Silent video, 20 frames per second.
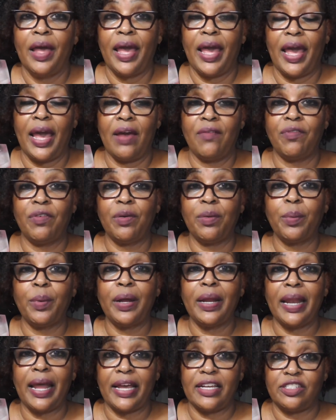Every
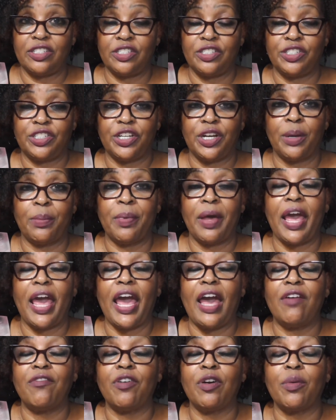relationship,
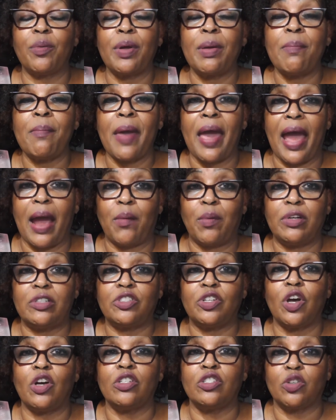every
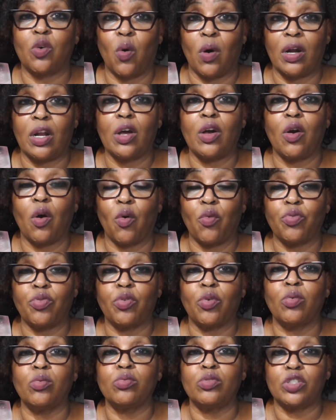marriage is going to go
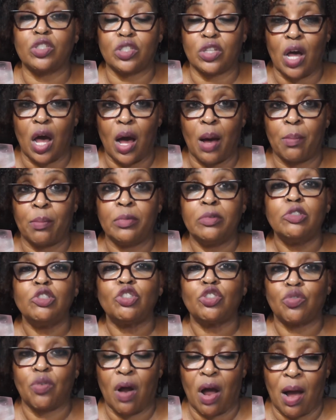through some
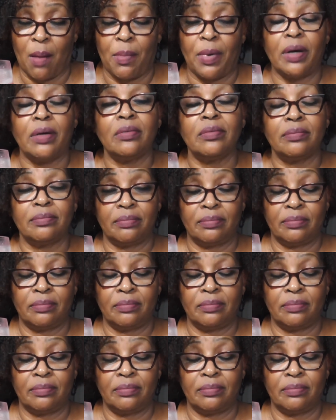trauma.